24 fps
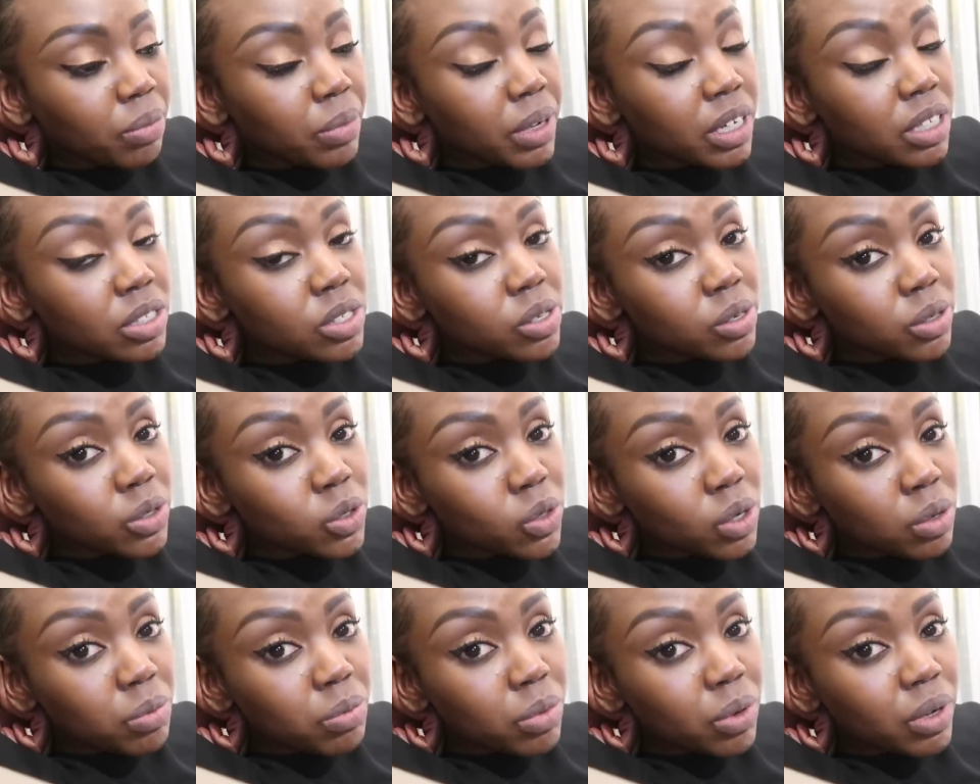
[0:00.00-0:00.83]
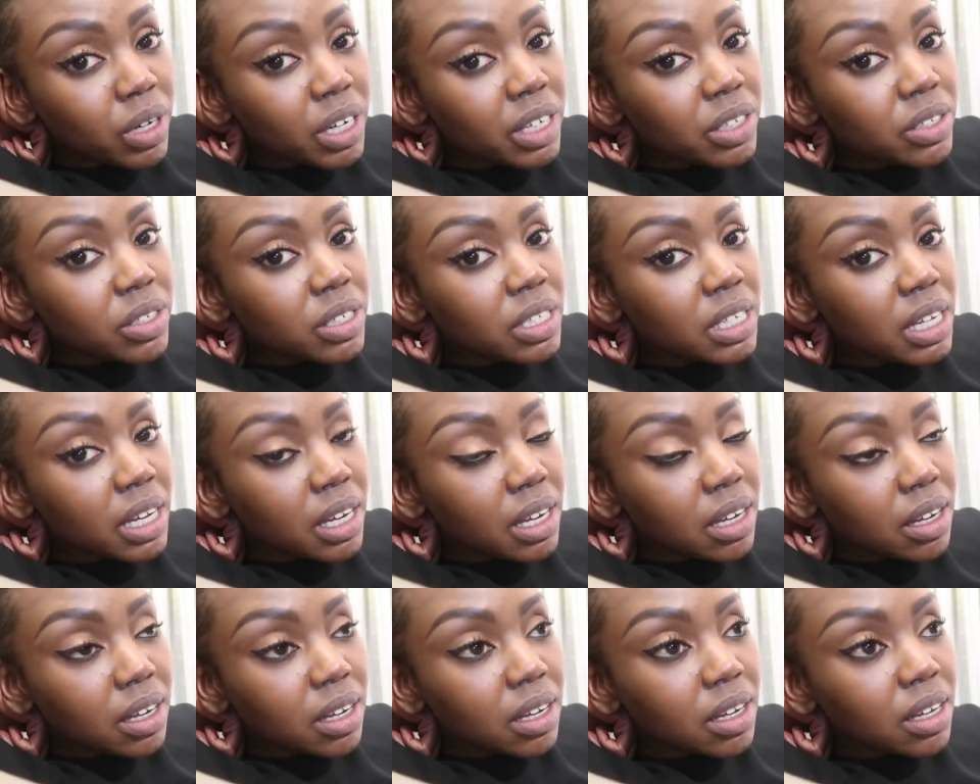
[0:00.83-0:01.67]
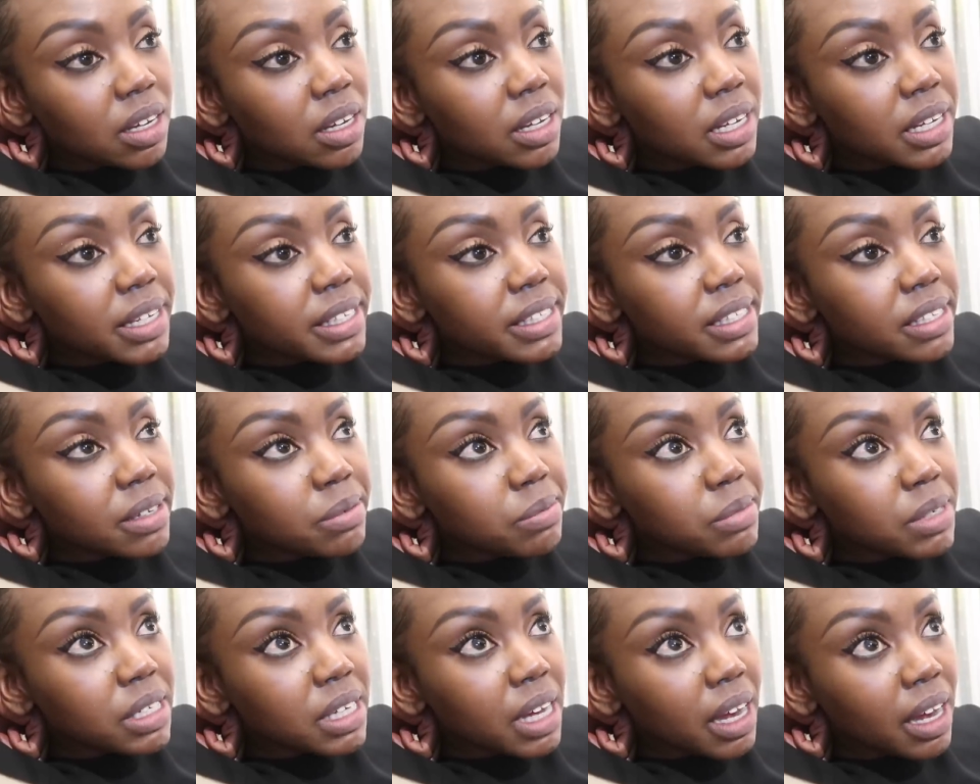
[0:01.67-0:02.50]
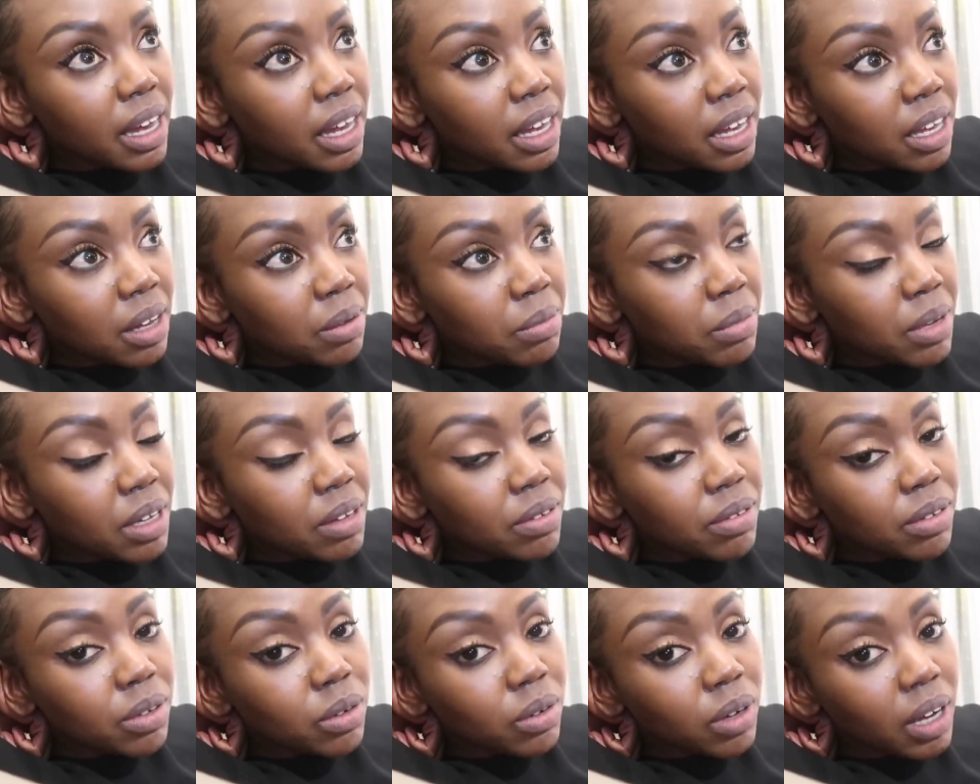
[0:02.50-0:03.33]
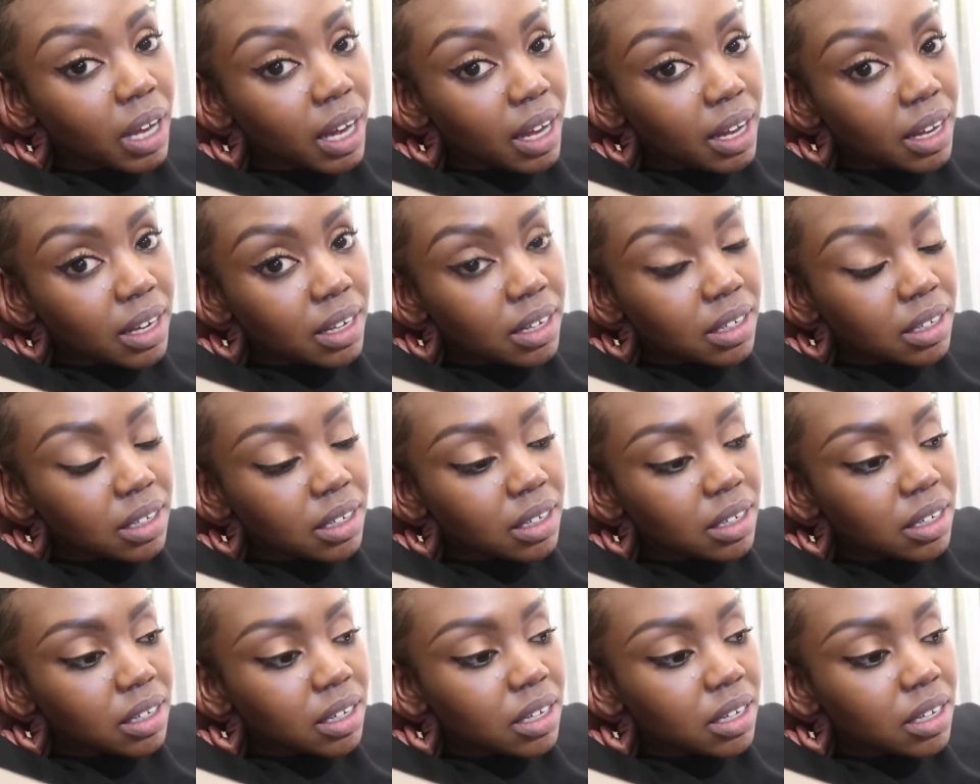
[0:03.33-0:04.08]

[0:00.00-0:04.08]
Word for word: But it's also important to take some time, if you can,